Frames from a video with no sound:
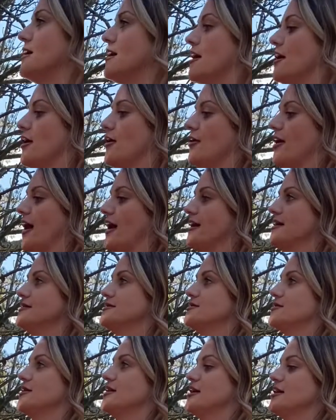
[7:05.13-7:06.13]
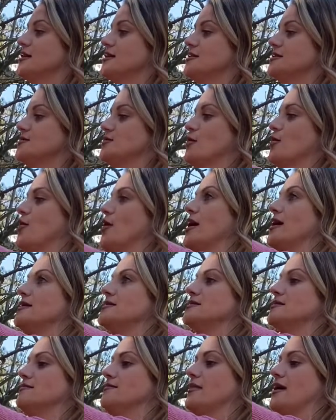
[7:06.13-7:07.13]
Okay, so here's what
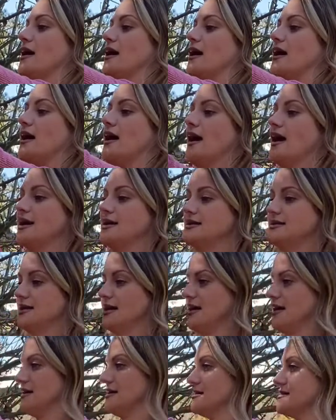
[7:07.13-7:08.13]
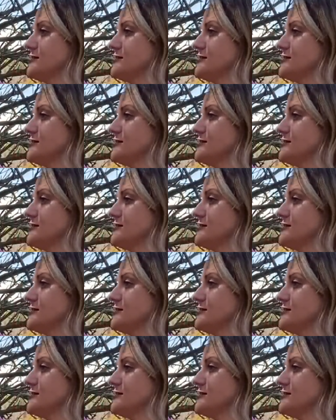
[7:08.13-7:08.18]
my idea is.